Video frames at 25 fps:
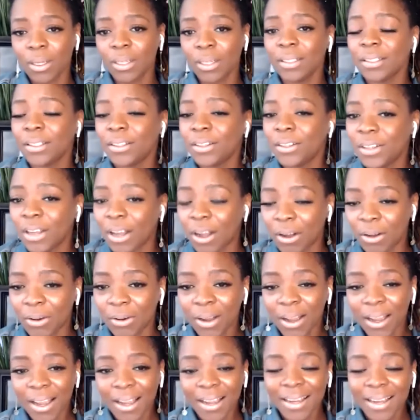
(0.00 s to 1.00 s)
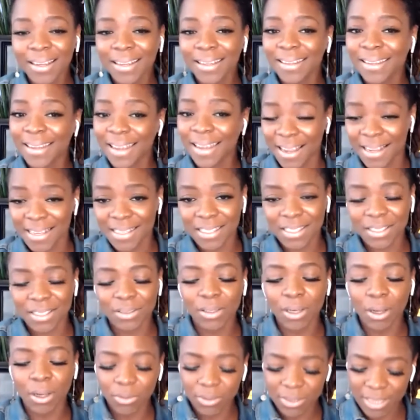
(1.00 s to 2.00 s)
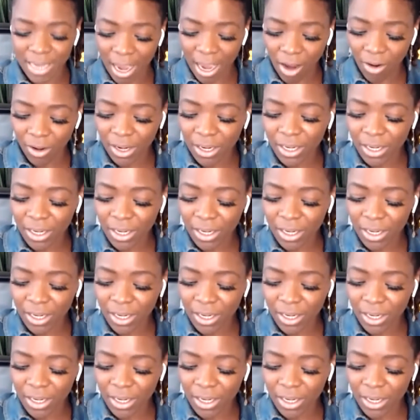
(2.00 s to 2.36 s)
you know, yes, no doubt.